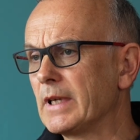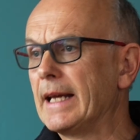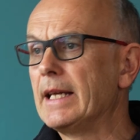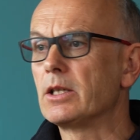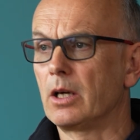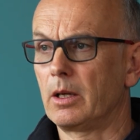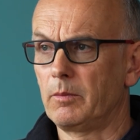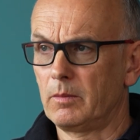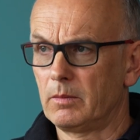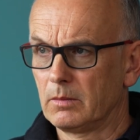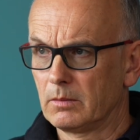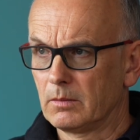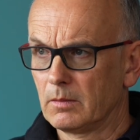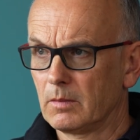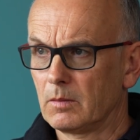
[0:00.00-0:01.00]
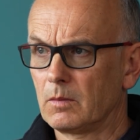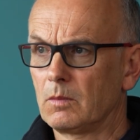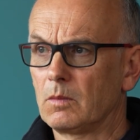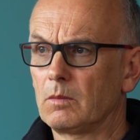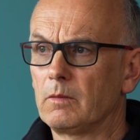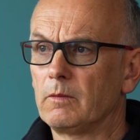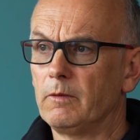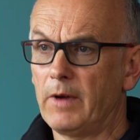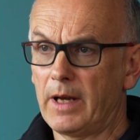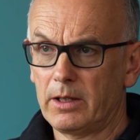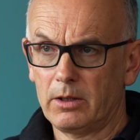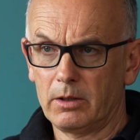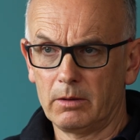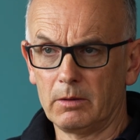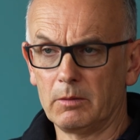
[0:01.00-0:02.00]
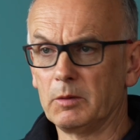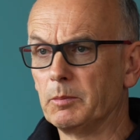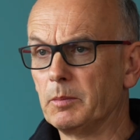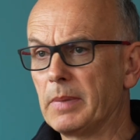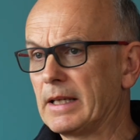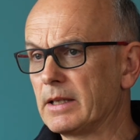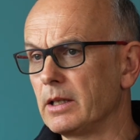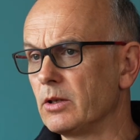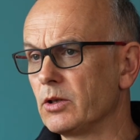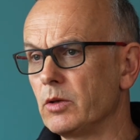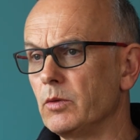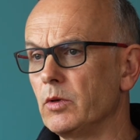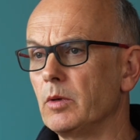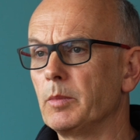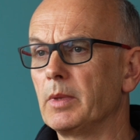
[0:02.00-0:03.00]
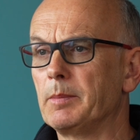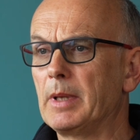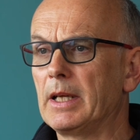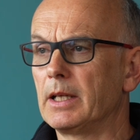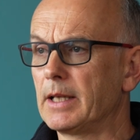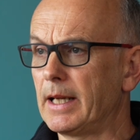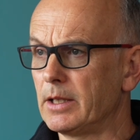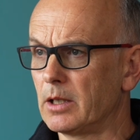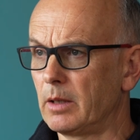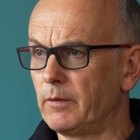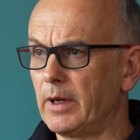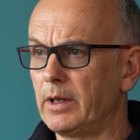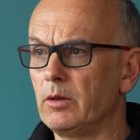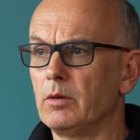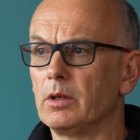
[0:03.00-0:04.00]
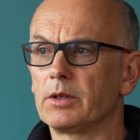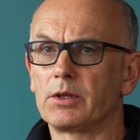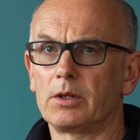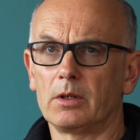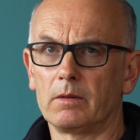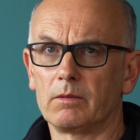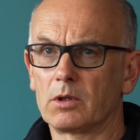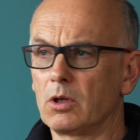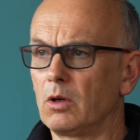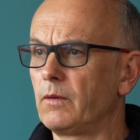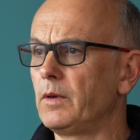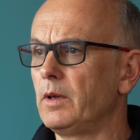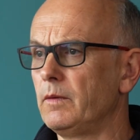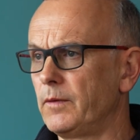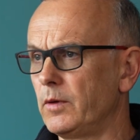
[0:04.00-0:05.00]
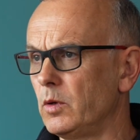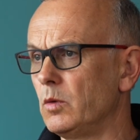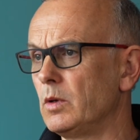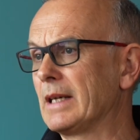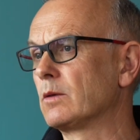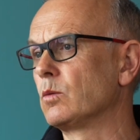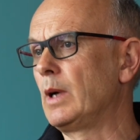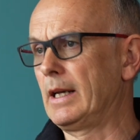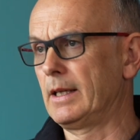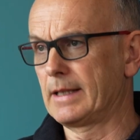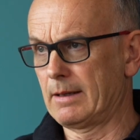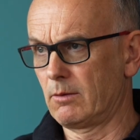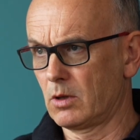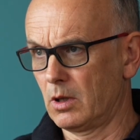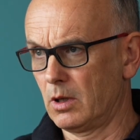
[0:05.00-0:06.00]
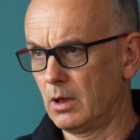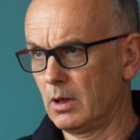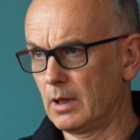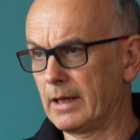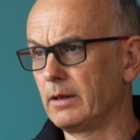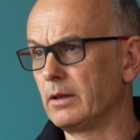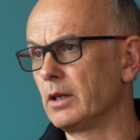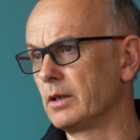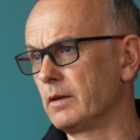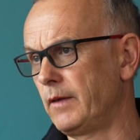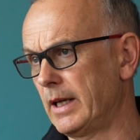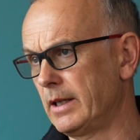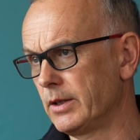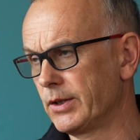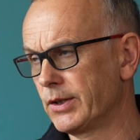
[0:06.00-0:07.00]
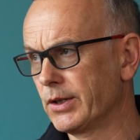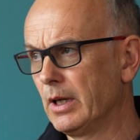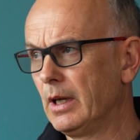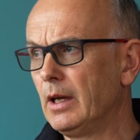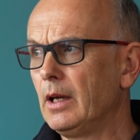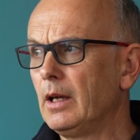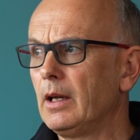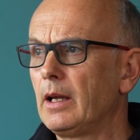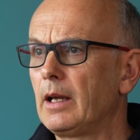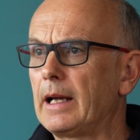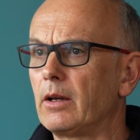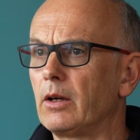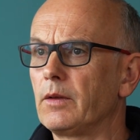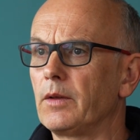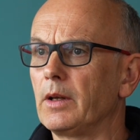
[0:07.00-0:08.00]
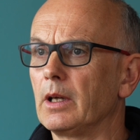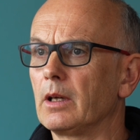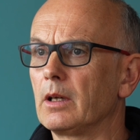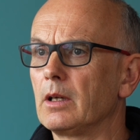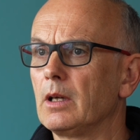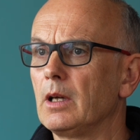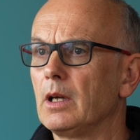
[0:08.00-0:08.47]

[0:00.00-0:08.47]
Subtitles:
daytime venue, basically the student union being a daytime venue that serves coffee, food as well as alcohol and does events. And I think